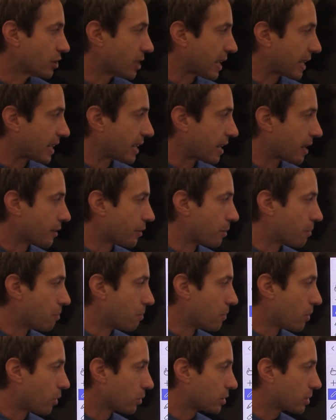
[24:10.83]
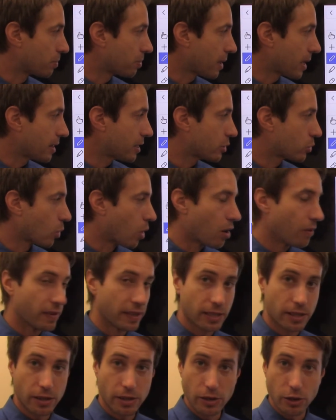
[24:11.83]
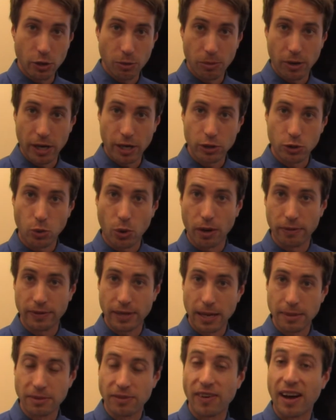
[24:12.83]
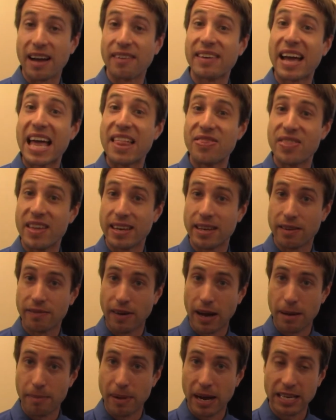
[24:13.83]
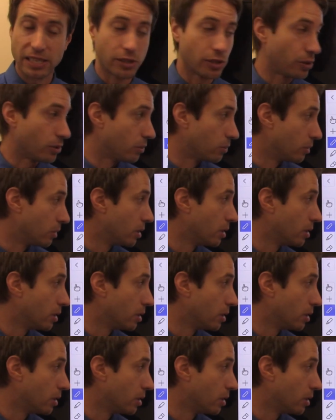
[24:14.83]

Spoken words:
I can either multiply the 12 into the numerator, 12 times 5, and then divide by 2,